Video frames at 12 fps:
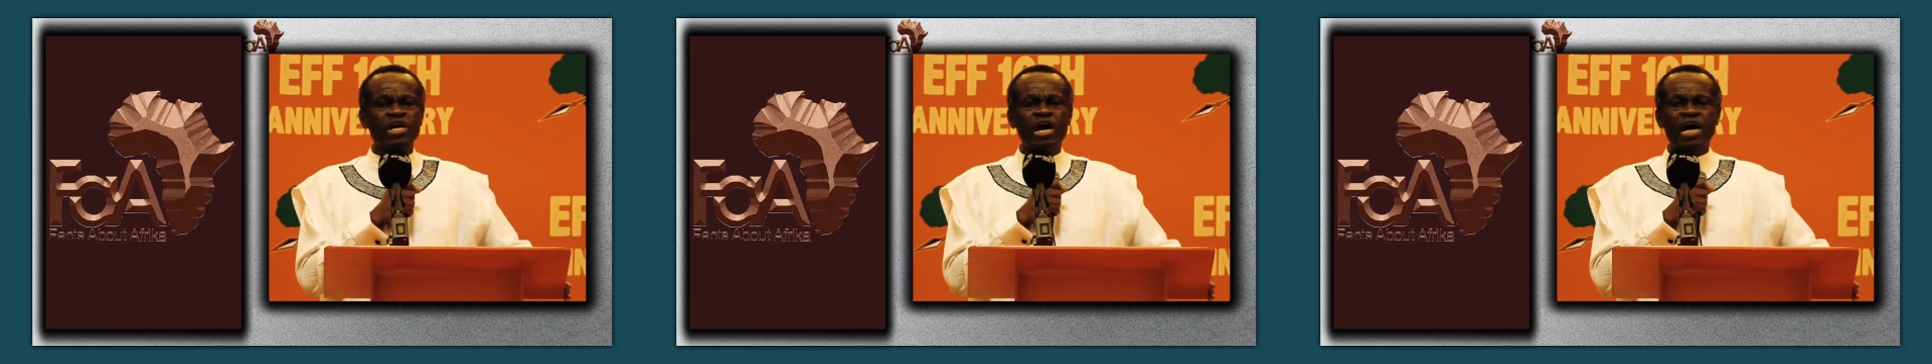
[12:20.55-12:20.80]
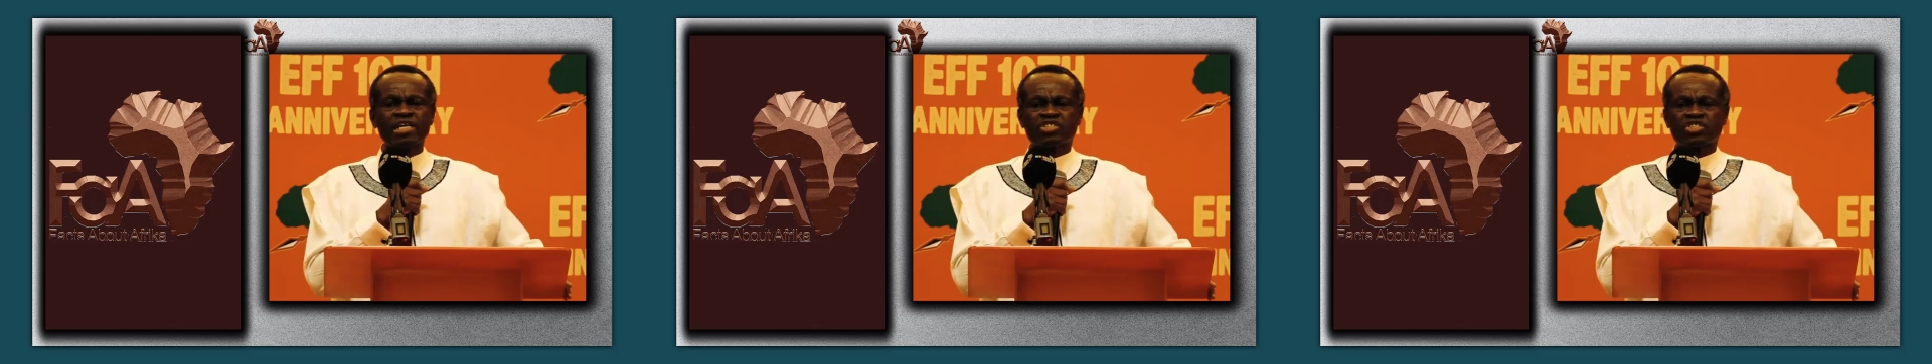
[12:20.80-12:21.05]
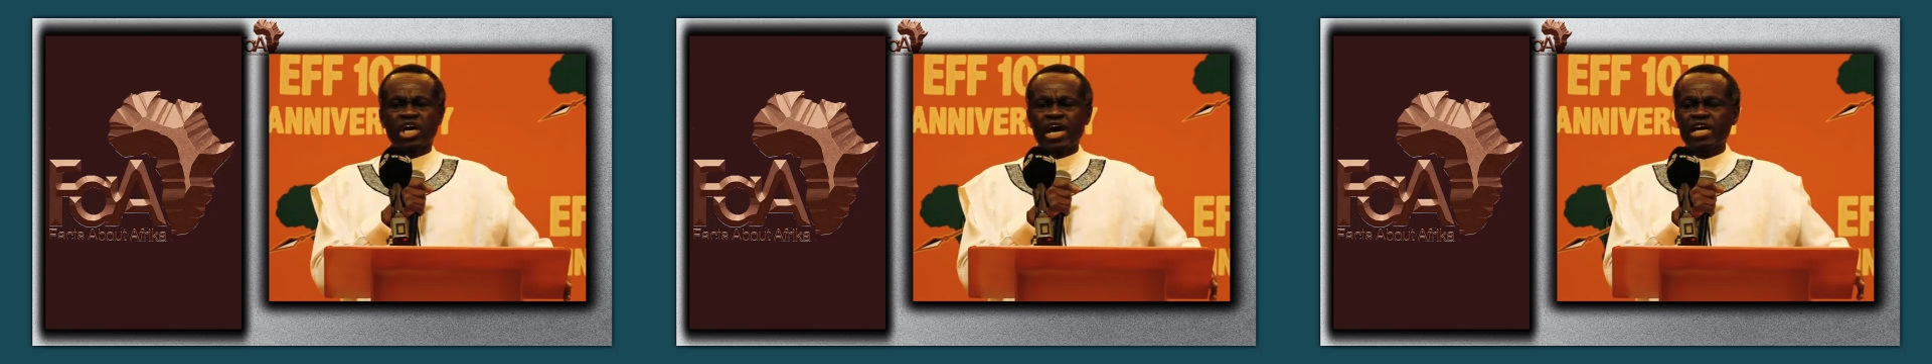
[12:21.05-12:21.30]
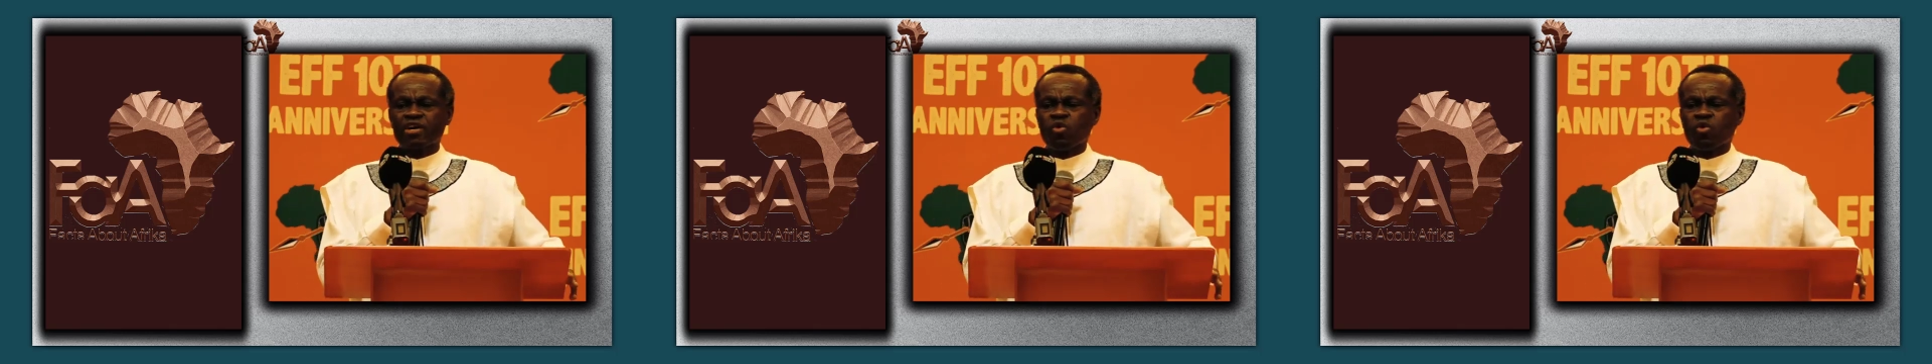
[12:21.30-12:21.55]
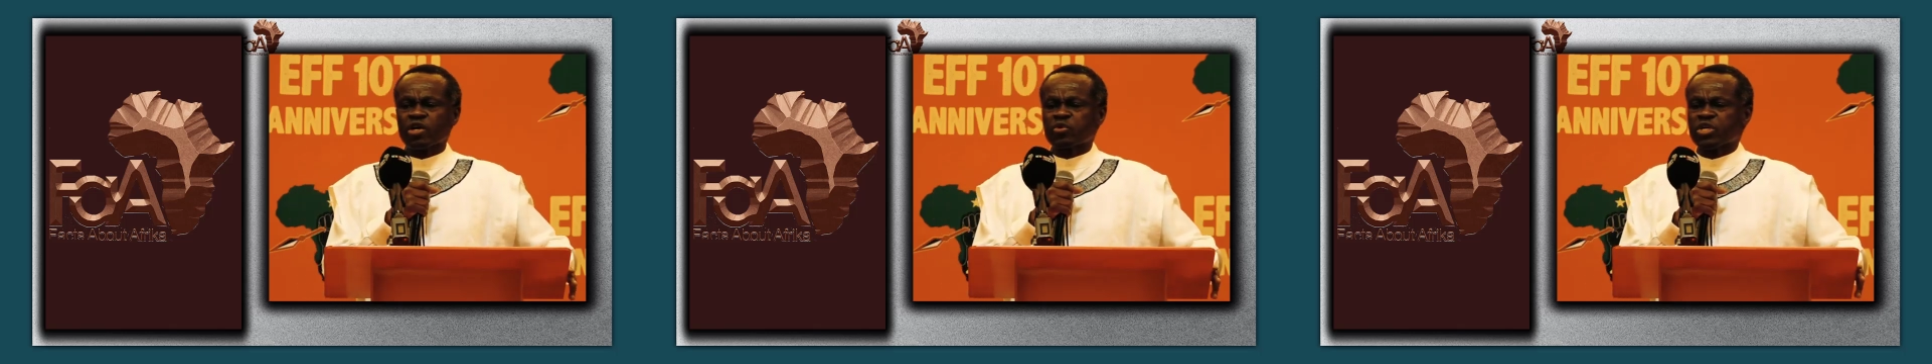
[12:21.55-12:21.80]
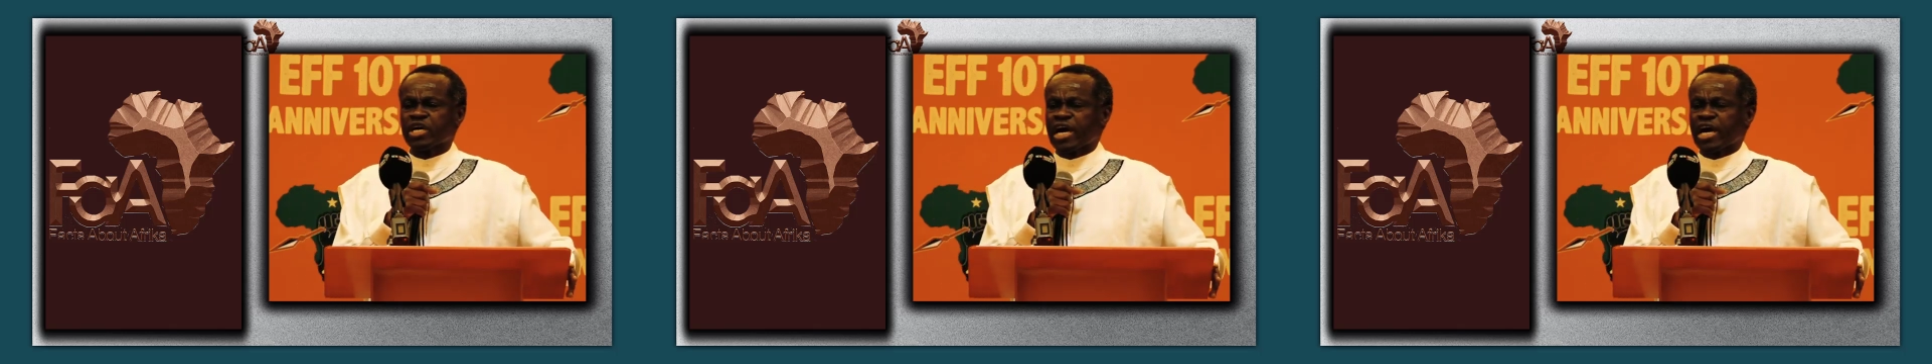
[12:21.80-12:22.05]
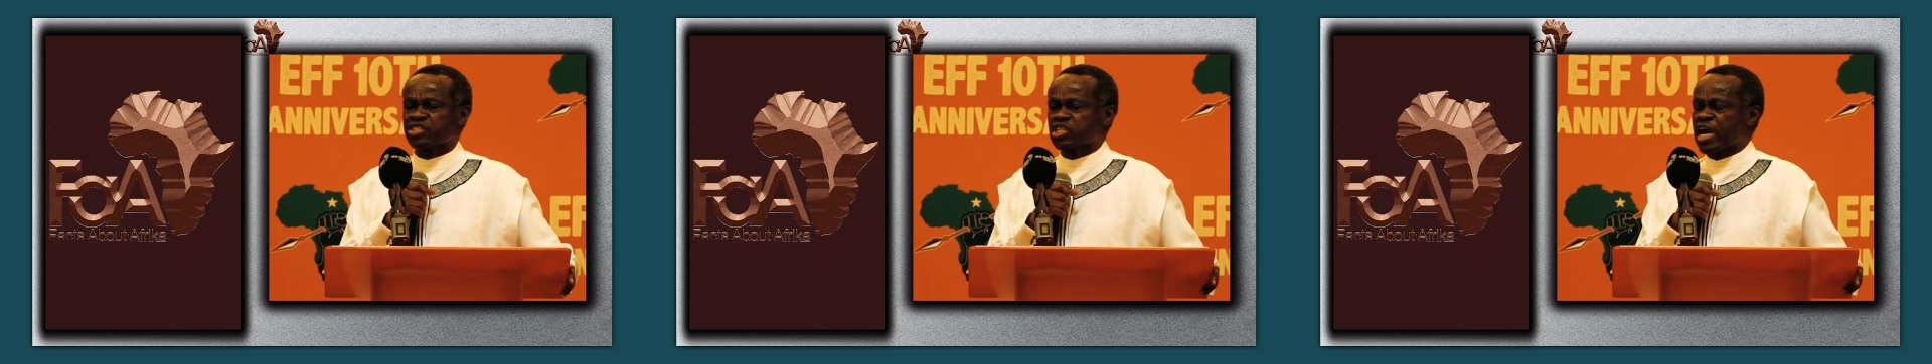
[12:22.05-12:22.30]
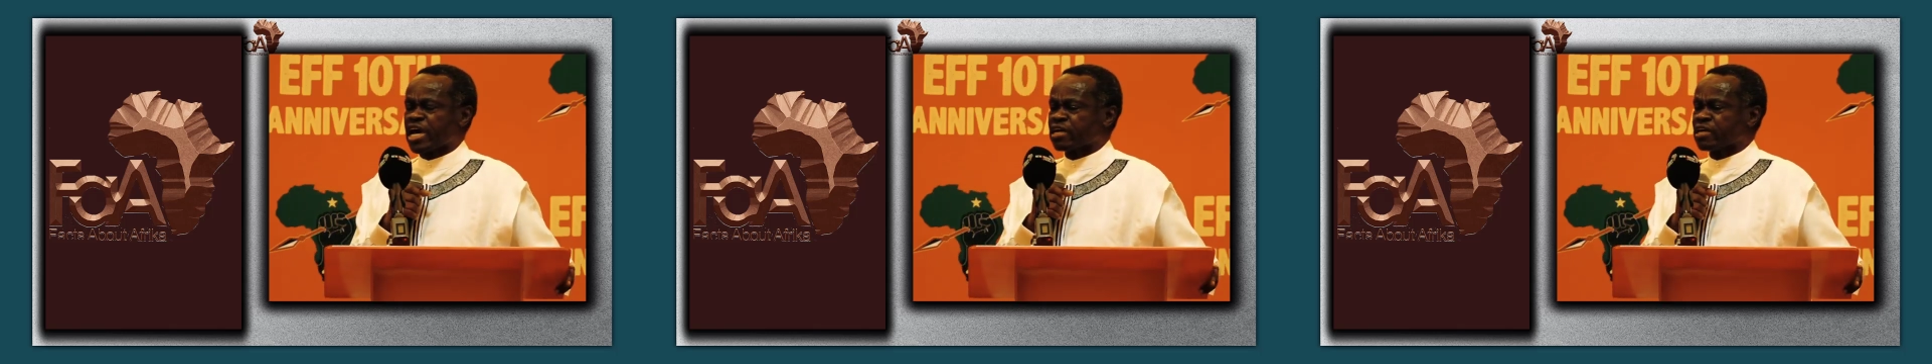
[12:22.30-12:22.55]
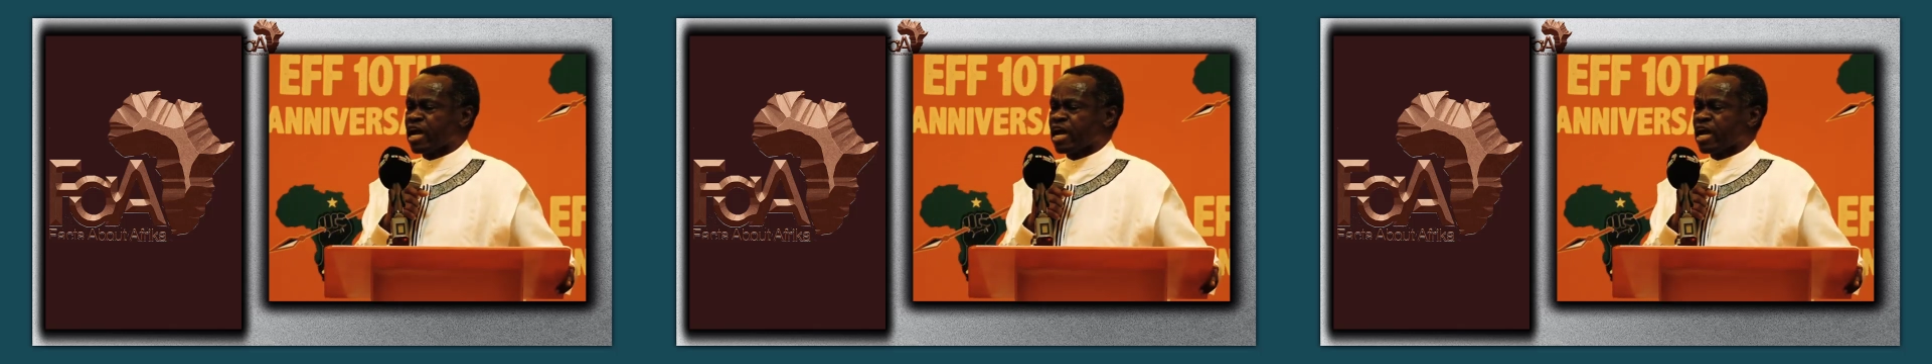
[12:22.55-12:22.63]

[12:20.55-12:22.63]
are saying what we are saying,